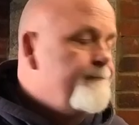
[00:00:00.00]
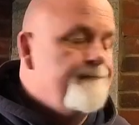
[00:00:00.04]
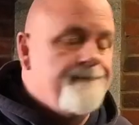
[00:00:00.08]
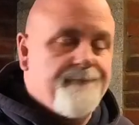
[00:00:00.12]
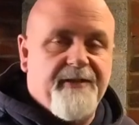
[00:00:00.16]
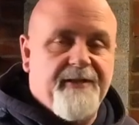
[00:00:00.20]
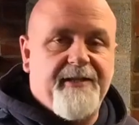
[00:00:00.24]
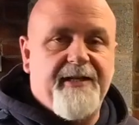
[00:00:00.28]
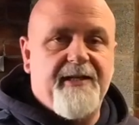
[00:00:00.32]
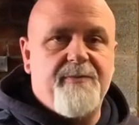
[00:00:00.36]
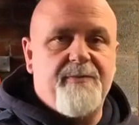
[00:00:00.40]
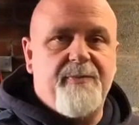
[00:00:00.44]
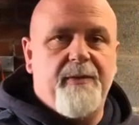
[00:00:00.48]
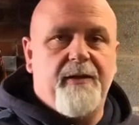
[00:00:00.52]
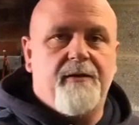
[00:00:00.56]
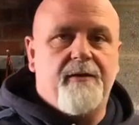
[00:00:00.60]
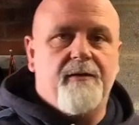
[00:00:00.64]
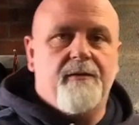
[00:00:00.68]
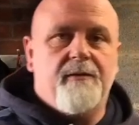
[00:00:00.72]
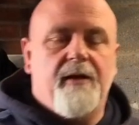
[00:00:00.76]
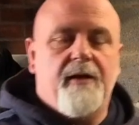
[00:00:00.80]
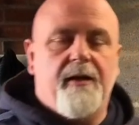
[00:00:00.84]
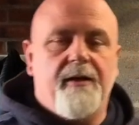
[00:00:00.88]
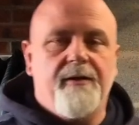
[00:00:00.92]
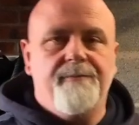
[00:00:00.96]
Today's been a good
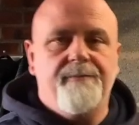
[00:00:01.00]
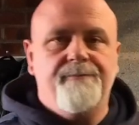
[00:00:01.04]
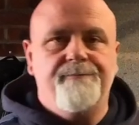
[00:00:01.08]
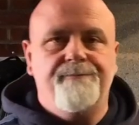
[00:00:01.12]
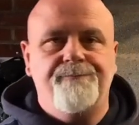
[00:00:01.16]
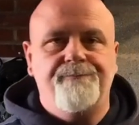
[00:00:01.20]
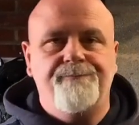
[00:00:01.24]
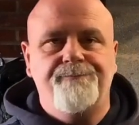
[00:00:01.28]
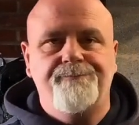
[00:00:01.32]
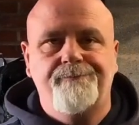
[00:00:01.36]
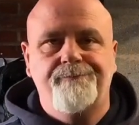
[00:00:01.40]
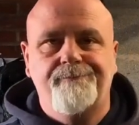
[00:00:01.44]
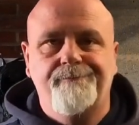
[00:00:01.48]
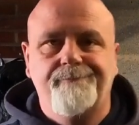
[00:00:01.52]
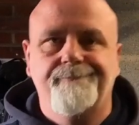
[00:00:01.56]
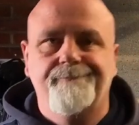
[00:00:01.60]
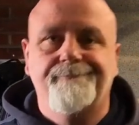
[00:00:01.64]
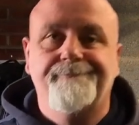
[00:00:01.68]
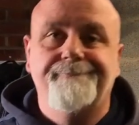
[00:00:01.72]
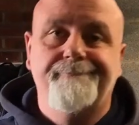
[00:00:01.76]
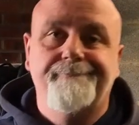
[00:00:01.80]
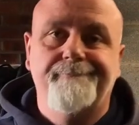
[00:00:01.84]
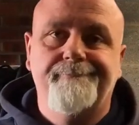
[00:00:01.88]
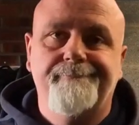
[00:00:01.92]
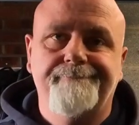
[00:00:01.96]
day.
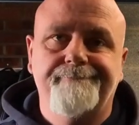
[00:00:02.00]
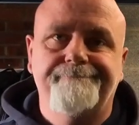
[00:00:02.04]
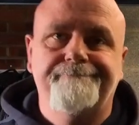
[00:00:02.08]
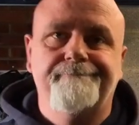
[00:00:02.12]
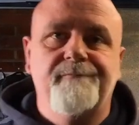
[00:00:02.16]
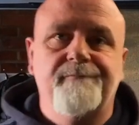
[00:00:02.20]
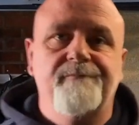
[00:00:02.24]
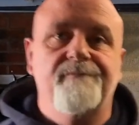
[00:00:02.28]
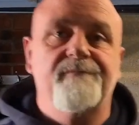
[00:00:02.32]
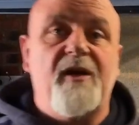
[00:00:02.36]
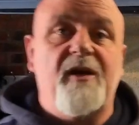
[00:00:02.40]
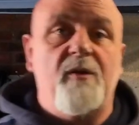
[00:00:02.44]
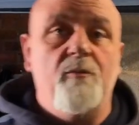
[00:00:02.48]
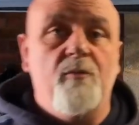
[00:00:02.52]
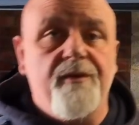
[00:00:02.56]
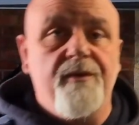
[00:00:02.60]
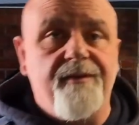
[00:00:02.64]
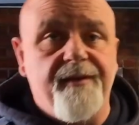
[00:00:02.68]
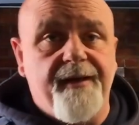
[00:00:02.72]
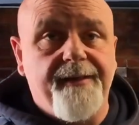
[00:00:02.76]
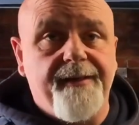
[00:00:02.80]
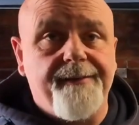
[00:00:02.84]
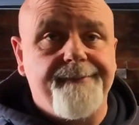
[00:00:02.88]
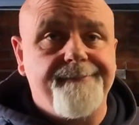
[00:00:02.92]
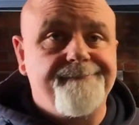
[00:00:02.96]
And with
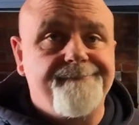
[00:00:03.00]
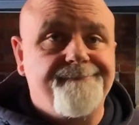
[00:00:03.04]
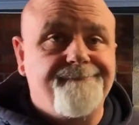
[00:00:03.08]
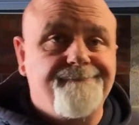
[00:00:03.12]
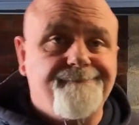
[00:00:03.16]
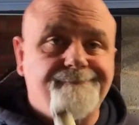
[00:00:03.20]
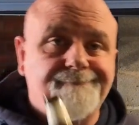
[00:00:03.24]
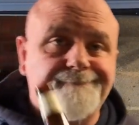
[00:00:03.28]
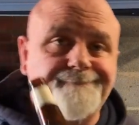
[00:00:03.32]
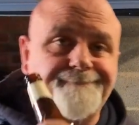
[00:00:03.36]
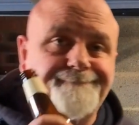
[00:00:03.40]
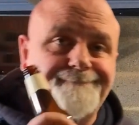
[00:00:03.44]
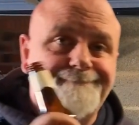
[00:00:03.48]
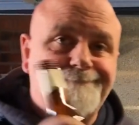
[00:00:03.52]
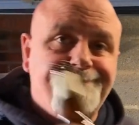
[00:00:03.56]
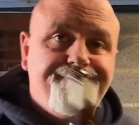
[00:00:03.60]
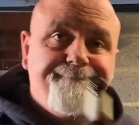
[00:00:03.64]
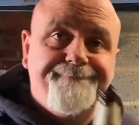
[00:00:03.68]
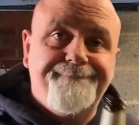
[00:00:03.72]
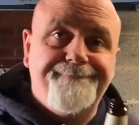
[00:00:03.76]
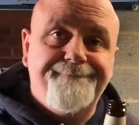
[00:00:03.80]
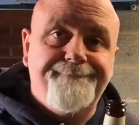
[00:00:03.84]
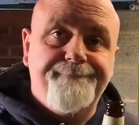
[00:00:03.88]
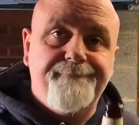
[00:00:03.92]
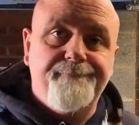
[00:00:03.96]
that,
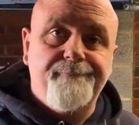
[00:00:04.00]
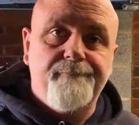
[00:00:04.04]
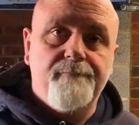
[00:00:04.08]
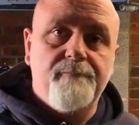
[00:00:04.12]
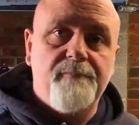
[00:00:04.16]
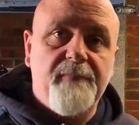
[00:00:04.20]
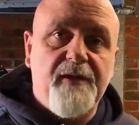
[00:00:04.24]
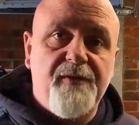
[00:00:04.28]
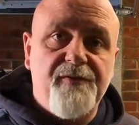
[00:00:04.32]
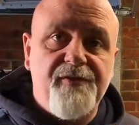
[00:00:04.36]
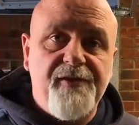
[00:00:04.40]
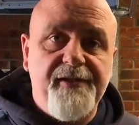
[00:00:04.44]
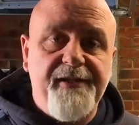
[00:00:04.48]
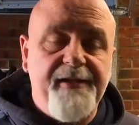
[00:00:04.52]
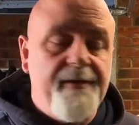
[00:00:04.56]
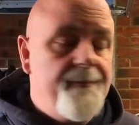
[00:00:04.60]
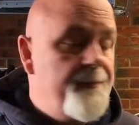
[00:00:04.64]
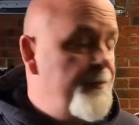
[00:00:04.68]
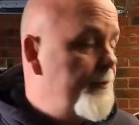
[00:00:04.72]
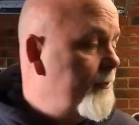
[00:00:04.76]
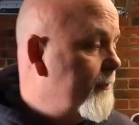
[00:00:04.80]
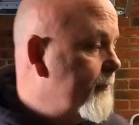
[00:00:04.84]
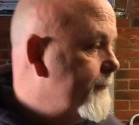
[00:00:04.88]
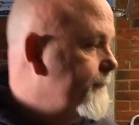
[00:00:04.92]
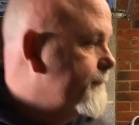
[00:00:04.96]
I'll see you
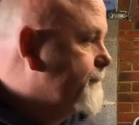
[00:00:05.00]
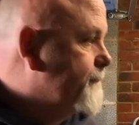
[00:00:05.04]
tomorrow.